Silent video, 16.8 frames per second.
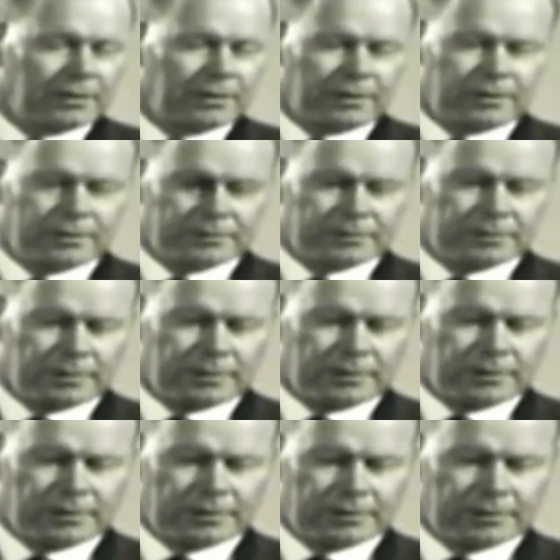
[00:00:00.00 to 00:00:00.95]
And
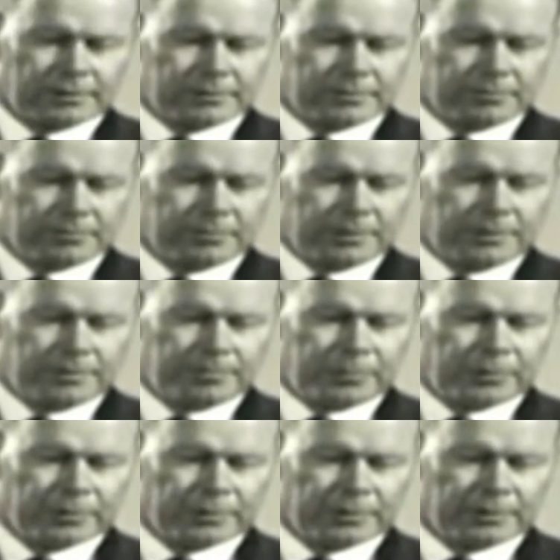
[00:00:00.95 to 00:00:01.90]
uh, we
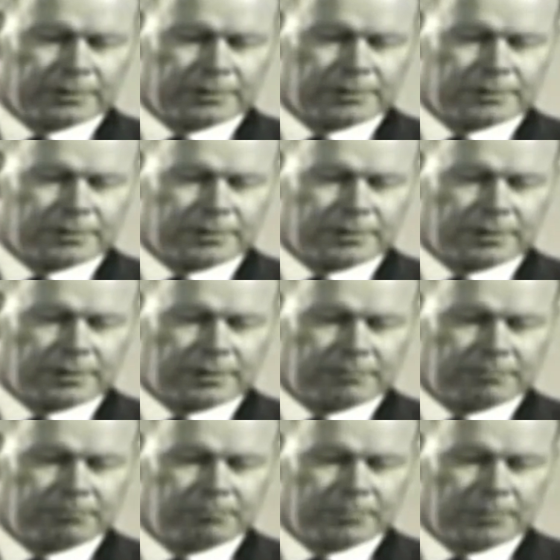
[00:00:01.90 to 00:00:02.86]
put this uh,